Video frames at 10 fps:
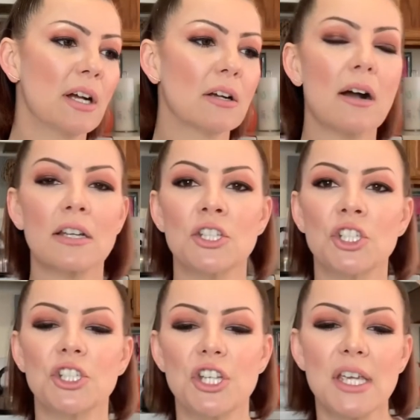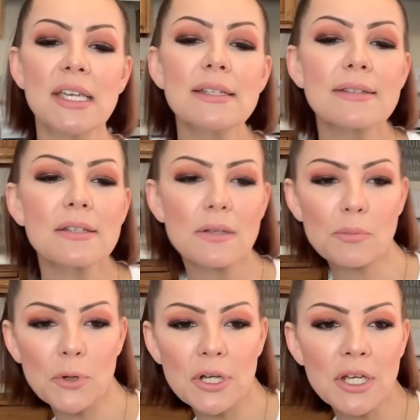Cottage cheese is a
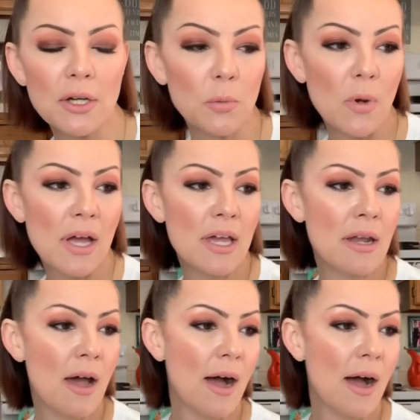pretty good one.